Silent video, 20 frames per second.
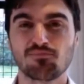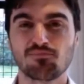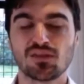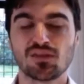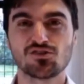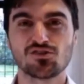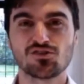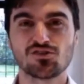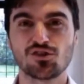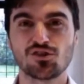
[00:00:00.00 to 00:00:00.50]

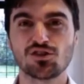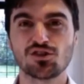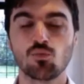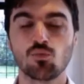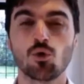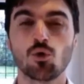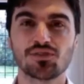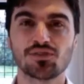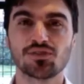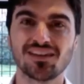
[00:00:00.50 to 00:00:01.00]
So she
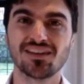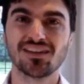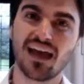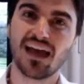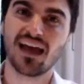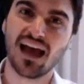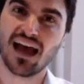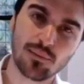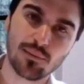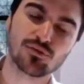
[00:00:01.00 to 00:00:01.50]
walked in
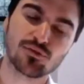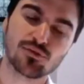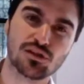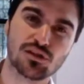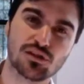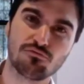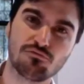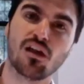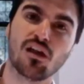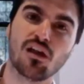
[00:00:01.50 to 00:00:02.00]

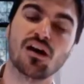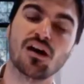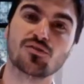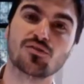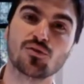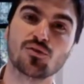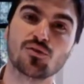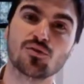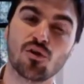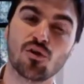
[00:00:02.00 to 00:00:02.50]
absolutely reliant
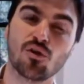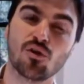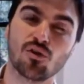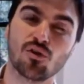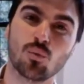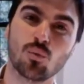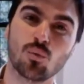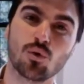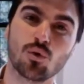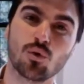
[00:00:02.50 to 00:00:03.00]
on, on
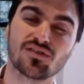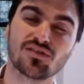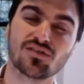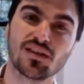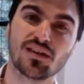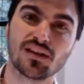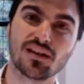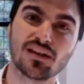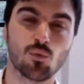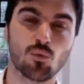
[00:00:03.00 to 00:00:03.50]
the walking
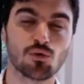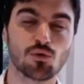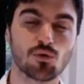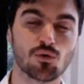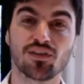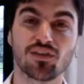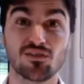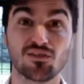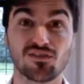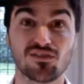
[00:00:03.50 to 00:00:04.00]
stick and walked
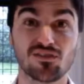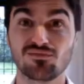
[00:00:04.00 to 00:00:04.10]
out,